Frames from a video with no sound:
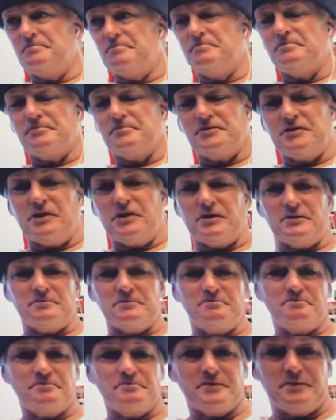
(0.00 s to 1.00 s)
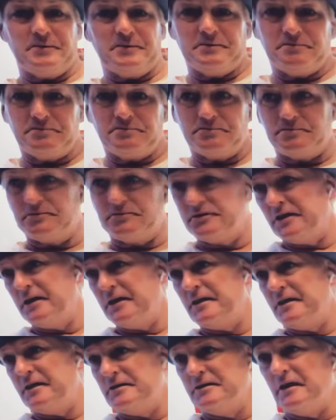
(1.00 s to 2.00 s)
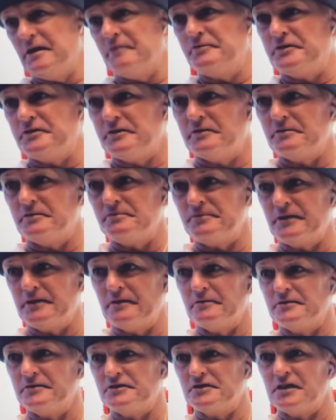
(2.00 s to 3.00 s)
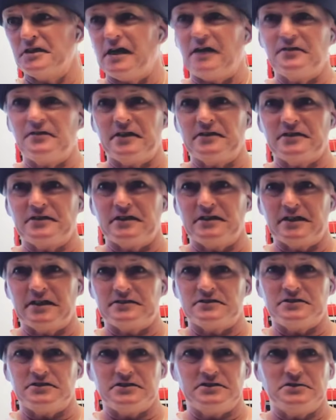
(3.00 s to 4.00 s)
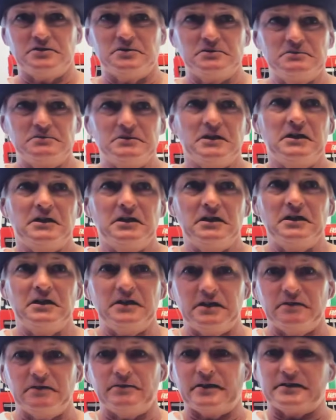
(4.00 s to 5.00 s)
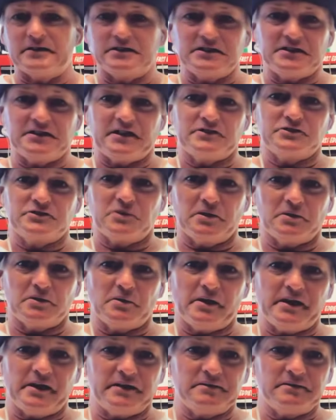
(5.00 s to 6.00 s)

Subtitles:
So I mean, shit, I'd love to. You know, there's a lot of things I'd like to do if I could get that squared away.